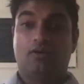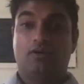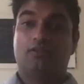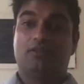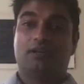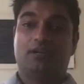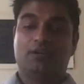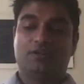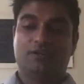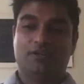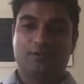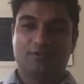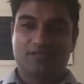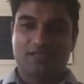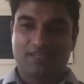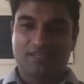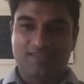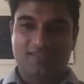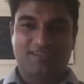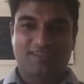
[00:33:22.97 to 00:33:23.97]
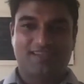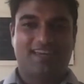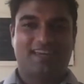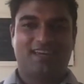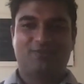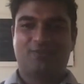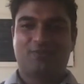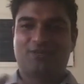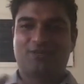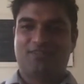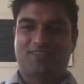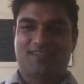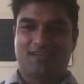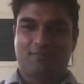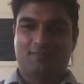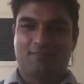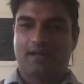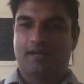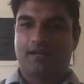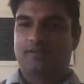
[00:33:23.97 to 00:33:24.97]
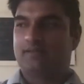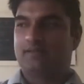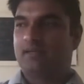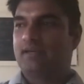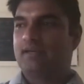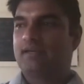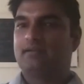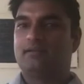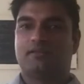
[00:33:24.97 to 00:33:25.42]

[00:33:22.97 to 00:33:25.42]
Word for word: the good news is, again, when you think about, say,